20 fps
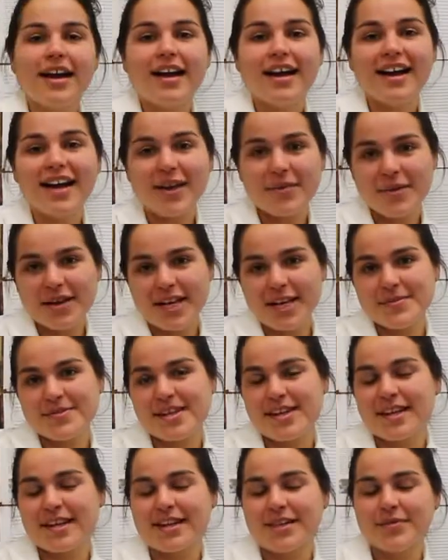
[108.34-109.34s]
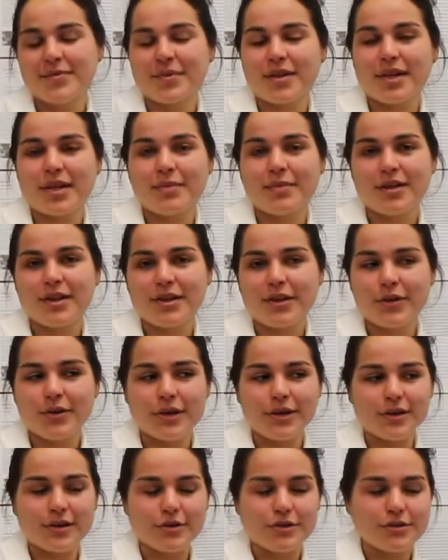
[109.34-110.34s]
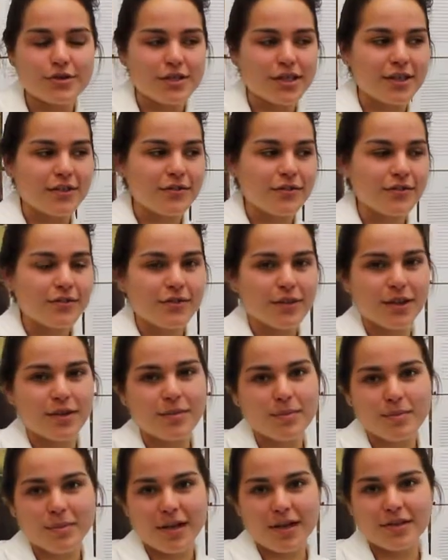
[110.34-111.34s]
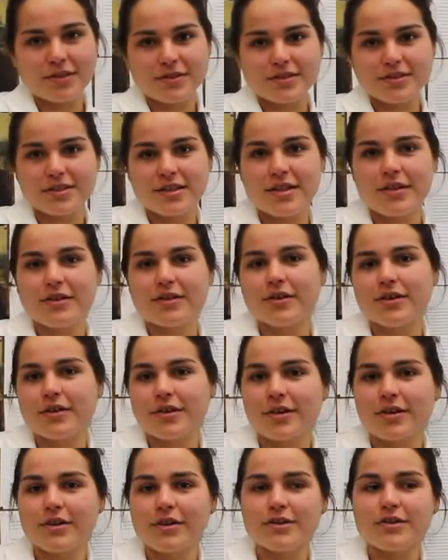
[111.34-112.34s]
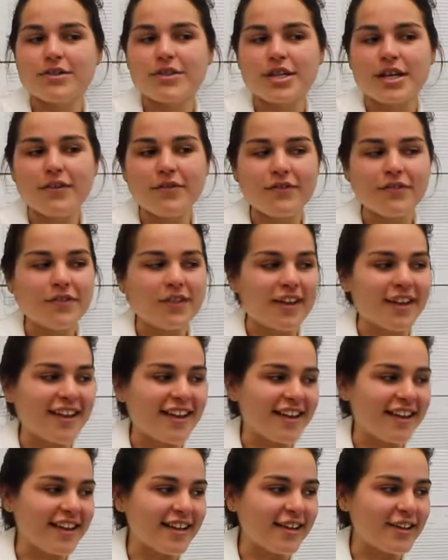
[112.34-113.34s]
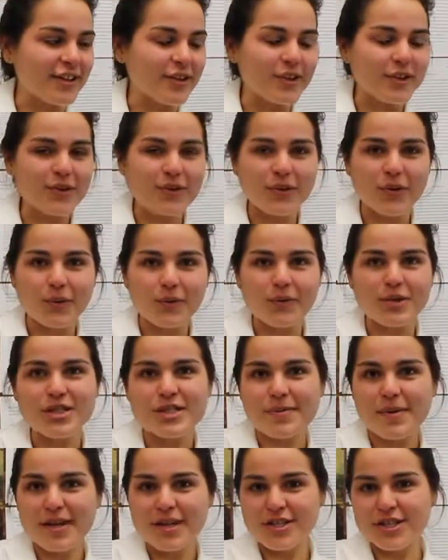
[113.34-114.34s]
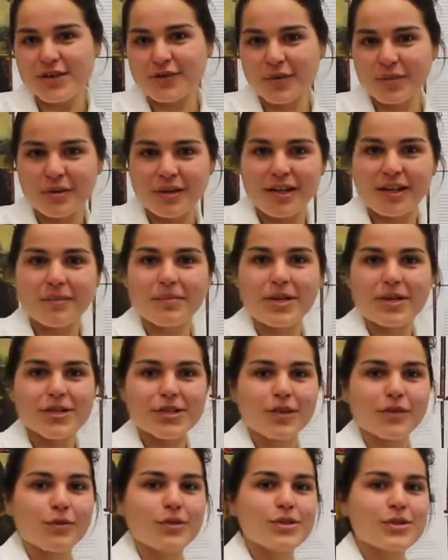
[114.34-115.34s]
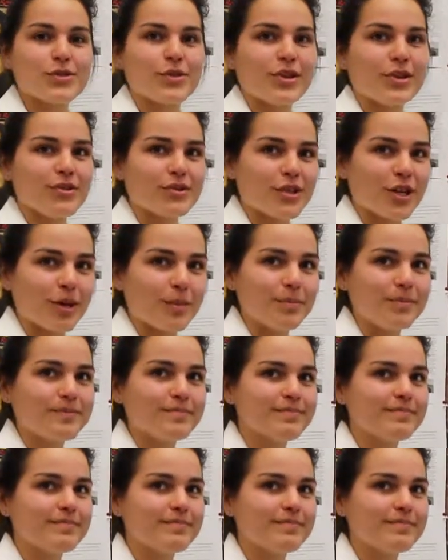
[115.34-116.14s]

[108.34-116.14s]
Hi, my name is Hannah. I'm the co-editor-in-chief, and Michael's the other co-editor-in-chief, and we just manage everybody and make sure everyone's doing their job.